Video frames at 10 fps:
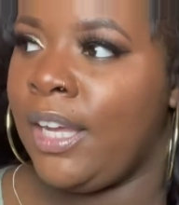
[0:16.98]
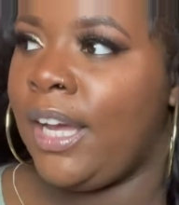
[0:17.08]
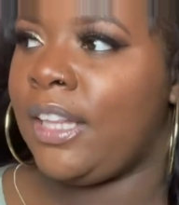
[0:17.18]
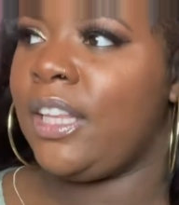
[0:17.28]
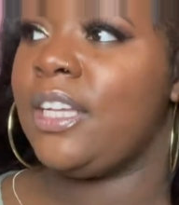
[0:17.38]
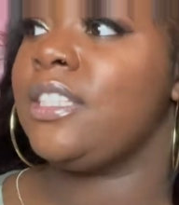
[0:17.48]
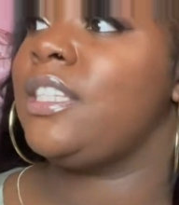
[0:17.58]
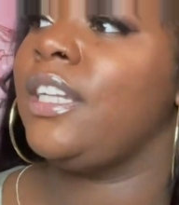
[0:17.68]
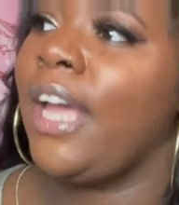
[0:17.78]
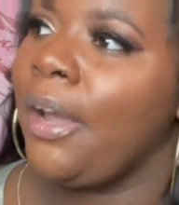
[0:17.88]
I think
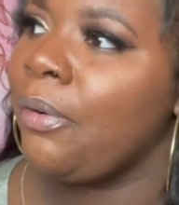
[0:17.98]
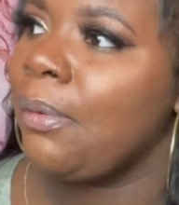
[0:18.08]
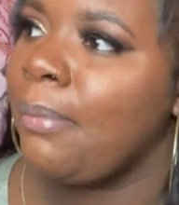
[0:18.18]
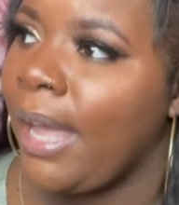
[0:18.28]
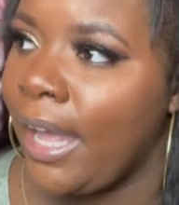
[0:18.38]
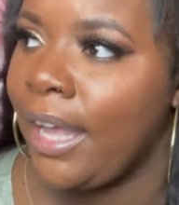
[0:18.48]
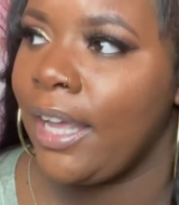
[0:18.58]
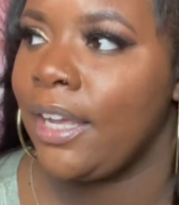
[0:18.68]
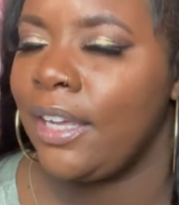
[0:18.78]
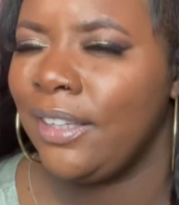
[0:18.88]
today would
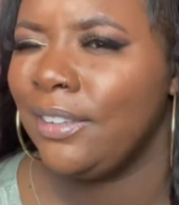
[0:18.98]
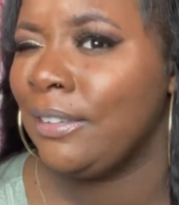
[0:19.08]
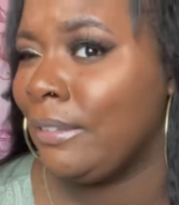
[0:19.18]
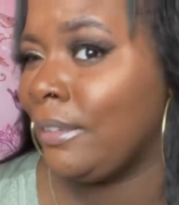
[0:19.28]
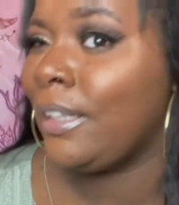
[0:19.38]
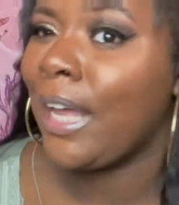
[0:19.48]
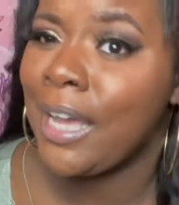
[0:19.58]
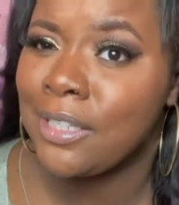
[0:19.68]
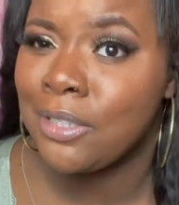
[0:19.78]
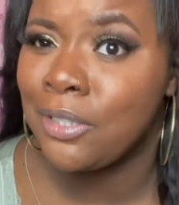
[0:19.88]
make
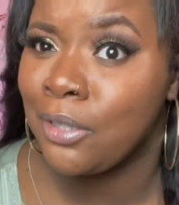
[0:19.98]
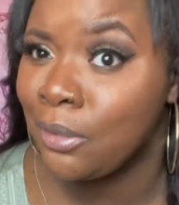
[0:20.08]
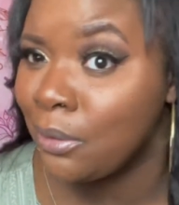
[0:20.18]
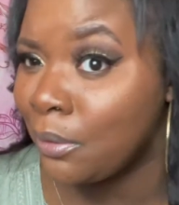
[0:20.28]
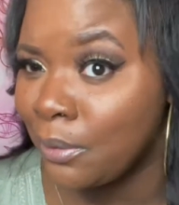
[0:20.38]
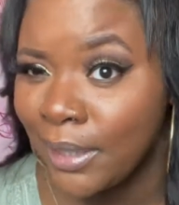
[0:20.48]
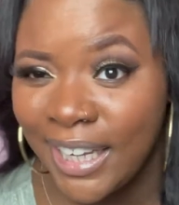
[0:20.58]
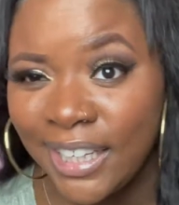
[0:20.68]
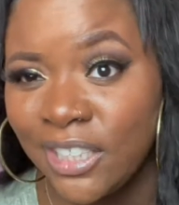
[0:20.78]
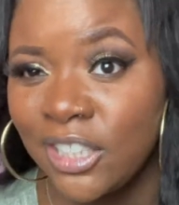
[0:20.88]
day
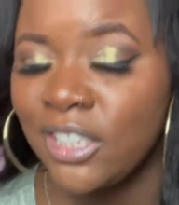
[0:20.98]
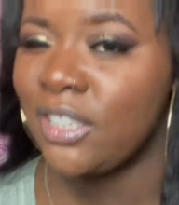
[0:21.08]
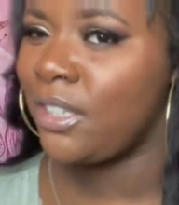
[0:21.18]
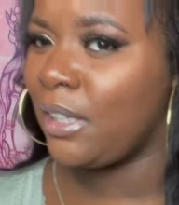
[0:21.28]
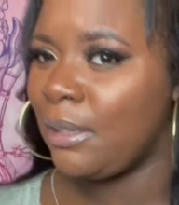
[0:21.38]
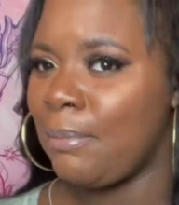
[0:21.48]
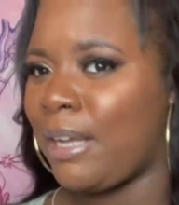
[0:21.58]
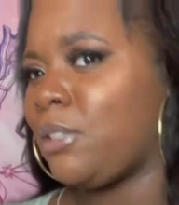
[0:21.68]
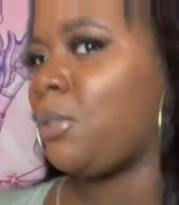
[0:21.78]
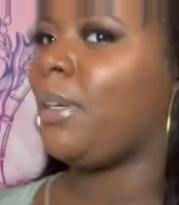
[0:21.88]
2-ish,
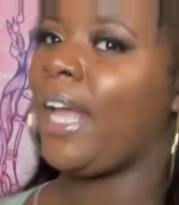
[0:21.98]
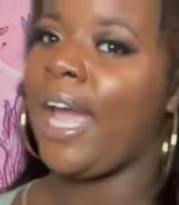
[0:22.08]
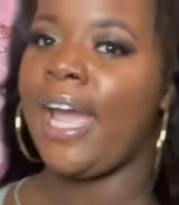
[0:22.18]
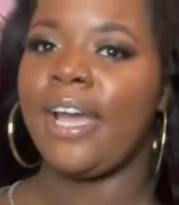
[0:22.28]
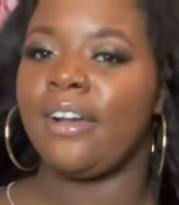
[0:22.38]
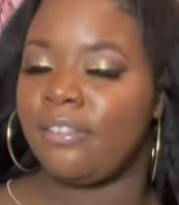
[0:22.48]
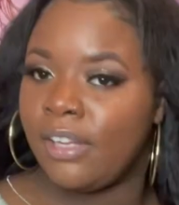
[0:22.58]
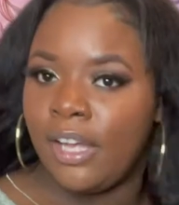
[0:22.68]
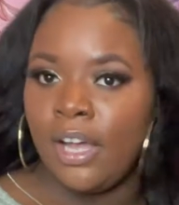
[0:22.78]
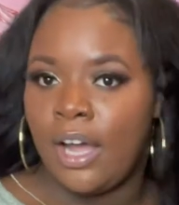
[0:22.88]
about
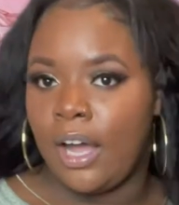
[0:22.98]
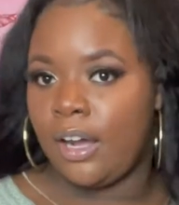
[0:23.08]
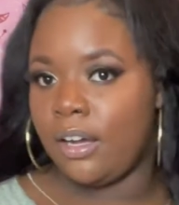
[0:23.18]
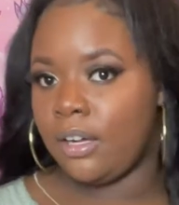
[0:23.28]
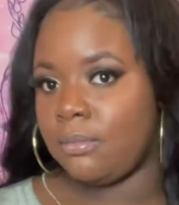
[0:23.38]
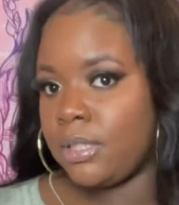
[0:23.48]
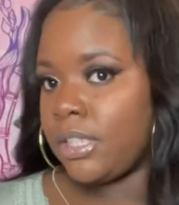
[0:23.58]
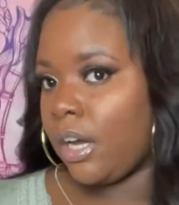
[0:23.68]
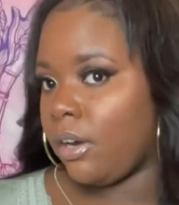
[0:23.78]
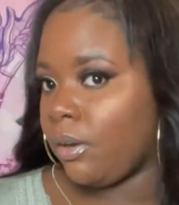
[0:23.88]
2.5.
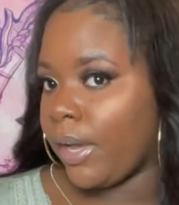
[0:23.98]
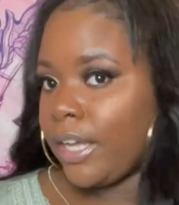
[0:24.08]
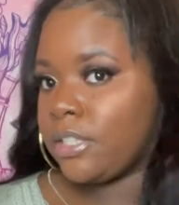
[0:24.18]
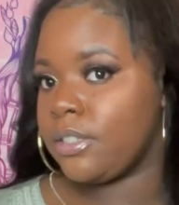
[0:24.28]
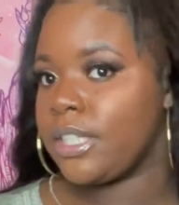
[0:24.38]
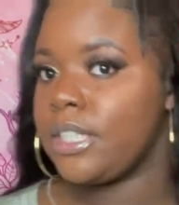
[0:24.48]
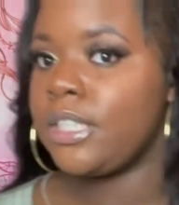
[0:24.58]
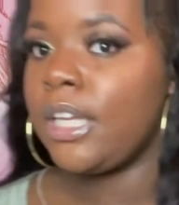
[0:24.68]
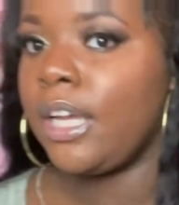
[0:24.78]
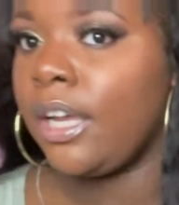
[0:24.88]
So as you can
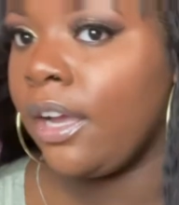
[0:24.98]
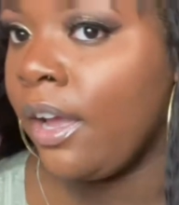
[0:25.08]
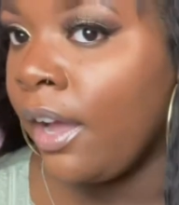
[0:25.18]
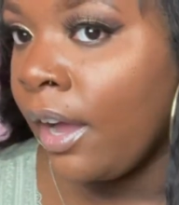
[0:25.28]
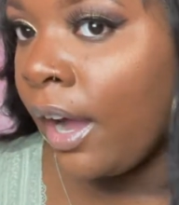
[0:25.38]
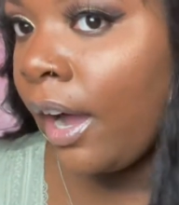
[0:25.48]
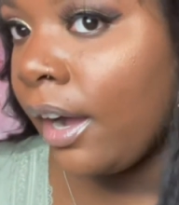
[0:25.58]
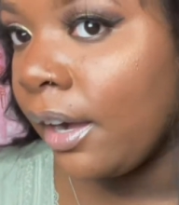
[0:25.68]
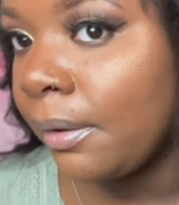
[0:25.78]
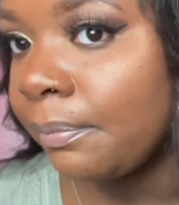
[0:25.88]
see,
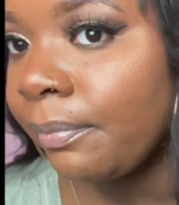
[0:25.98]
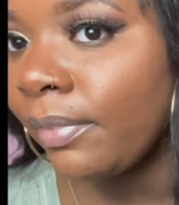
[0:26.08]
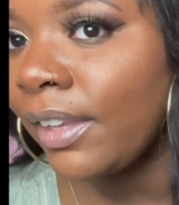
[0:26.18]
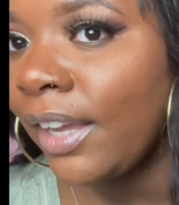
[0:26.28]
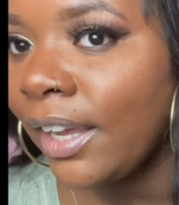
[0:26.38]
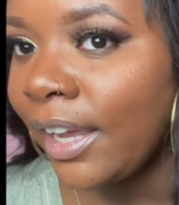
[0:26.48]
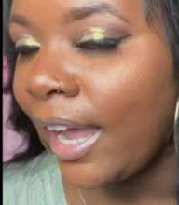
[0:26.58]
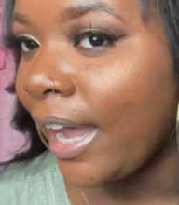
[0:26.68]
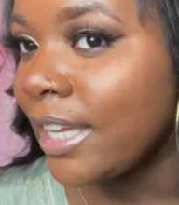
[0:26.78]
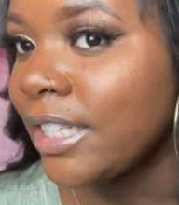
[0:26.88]
it
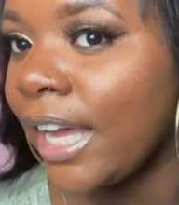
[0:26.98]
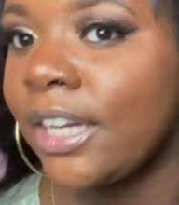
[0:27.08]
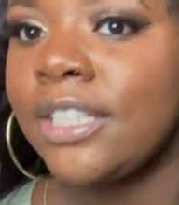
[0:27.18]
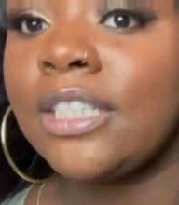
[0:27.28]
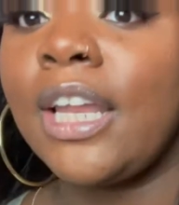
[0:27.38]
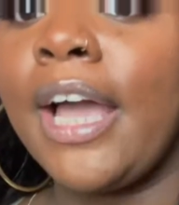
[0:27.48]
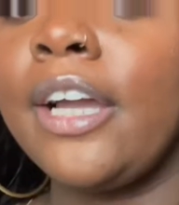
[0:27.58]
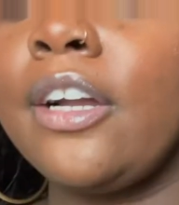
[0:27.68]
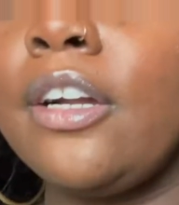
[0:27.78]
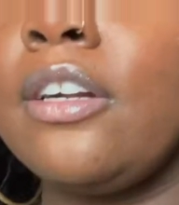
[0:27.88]
has like a
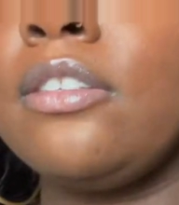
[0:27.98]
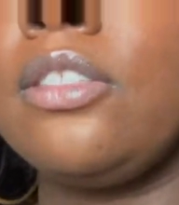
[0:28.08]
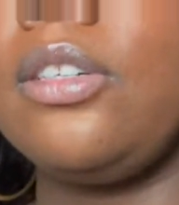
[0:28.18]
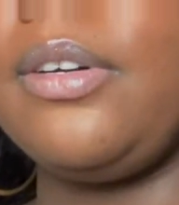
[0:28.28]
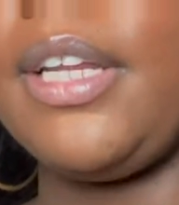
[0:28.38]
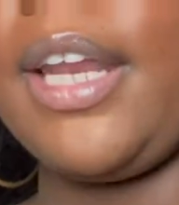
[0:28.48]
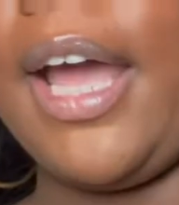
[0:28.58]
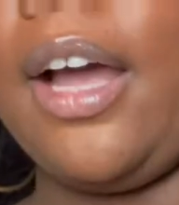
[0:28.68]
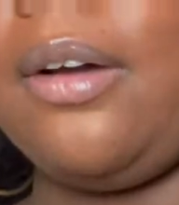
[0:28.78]
slight curl to it now